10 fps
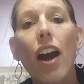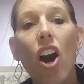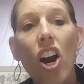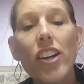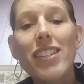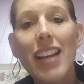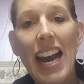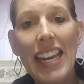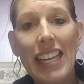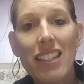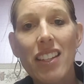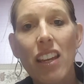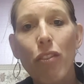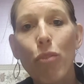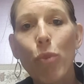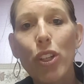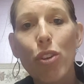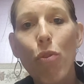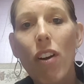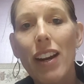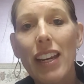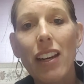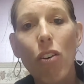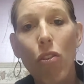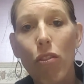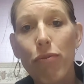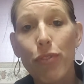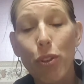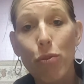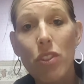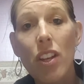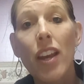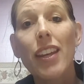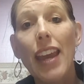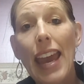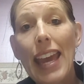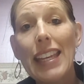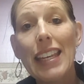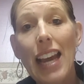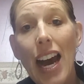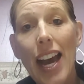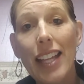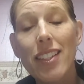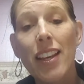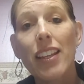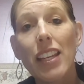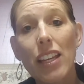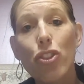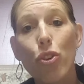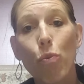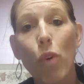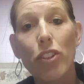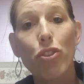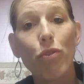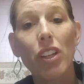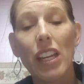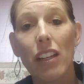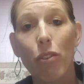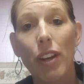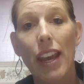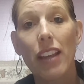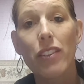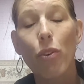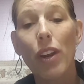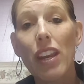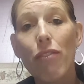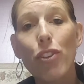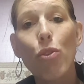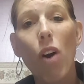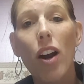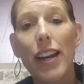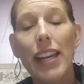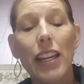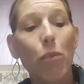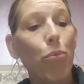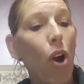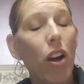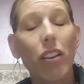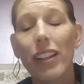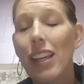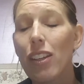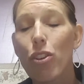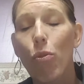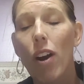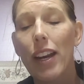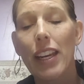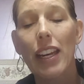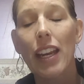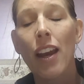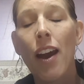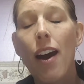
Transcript: Our diets, even when you are eating whole foods, cannot get you what you need, okay? So if you are eating broccoli and you are eating